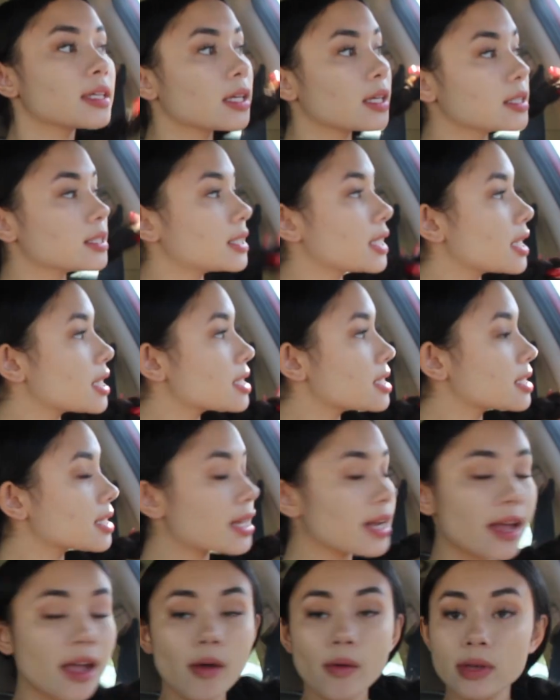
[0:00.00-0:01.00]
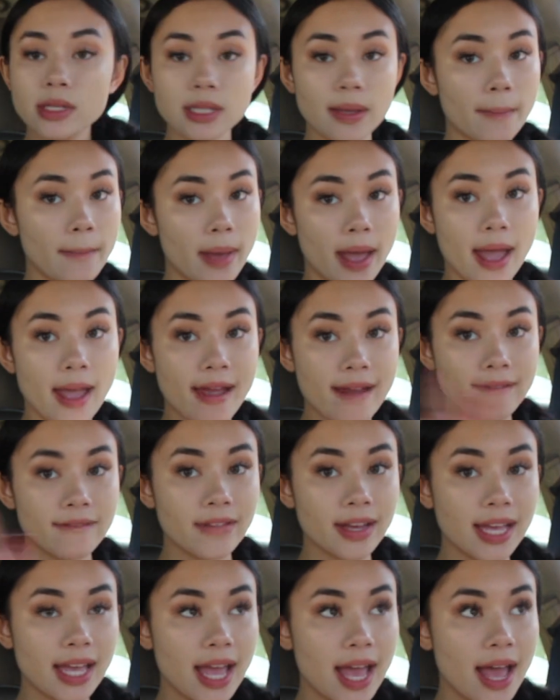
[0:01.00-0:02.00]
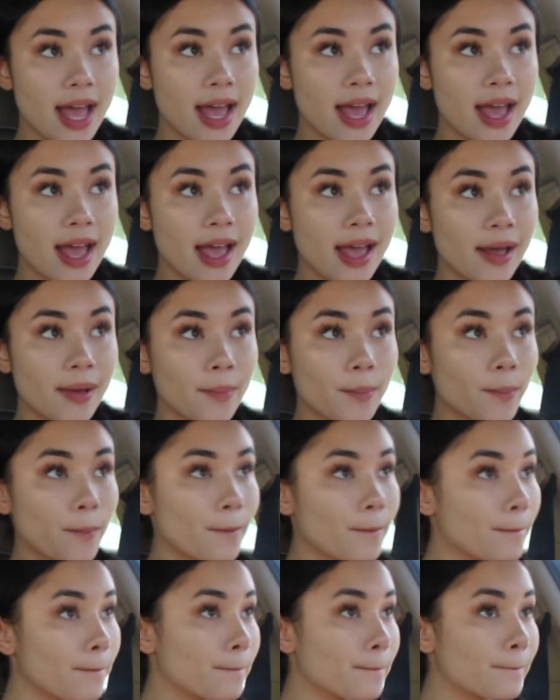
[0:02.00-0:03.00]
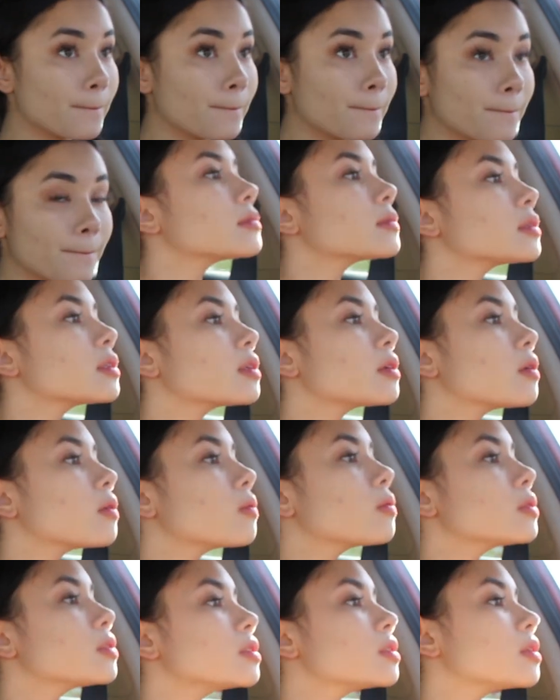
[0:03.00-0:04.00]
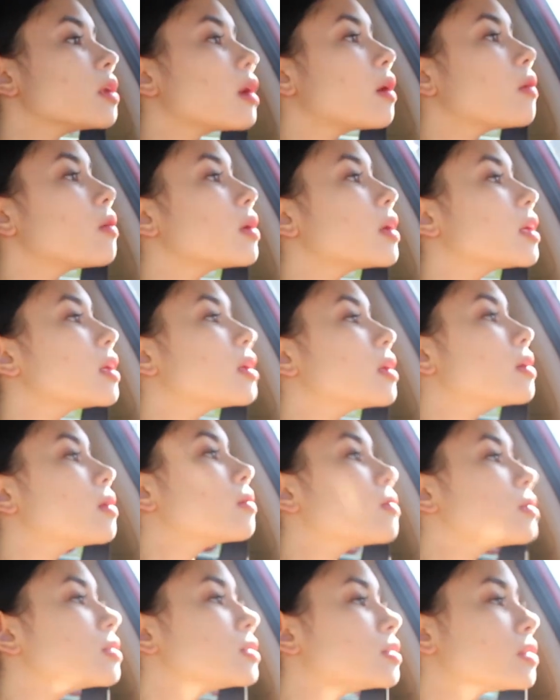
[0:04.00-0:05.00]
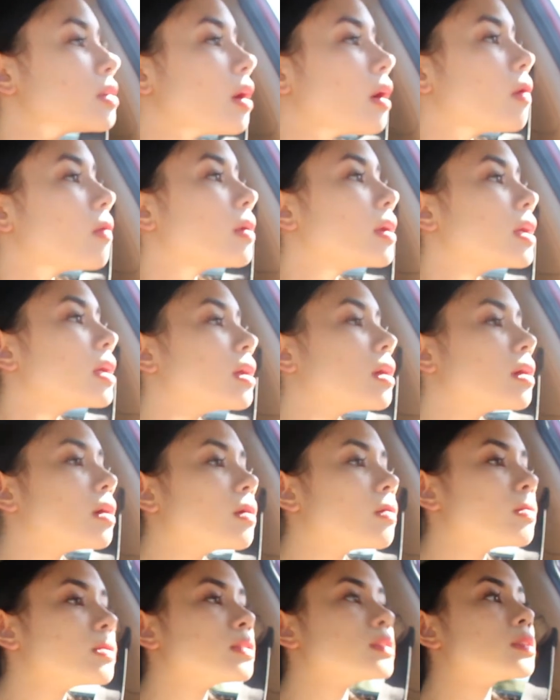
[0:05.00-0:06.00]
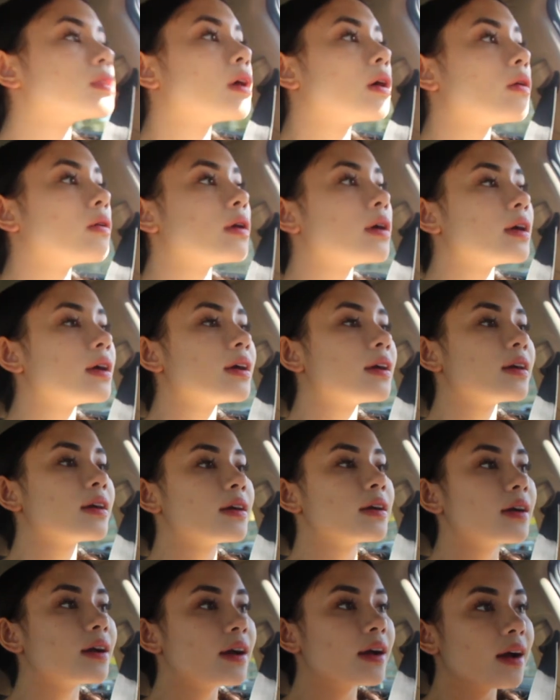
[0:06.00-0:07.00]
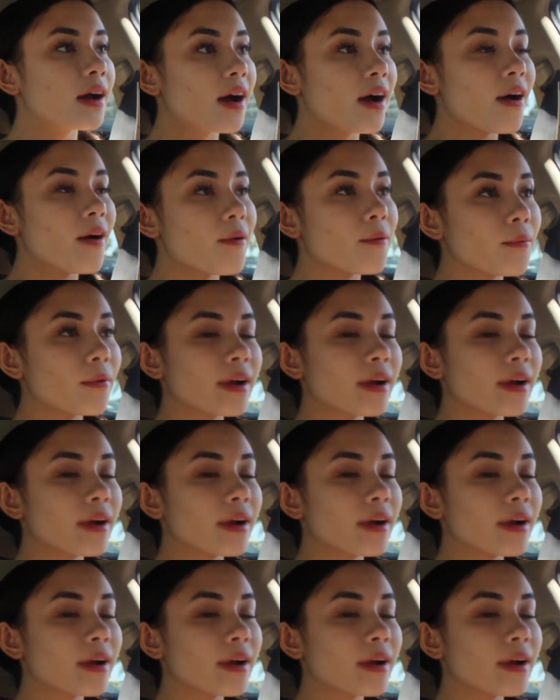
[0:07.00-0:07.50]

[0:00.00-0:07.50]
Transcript: Sin City was made, yeah. Oh, you know it. Oh, you know it. Oh, you know it. Oh, you know it.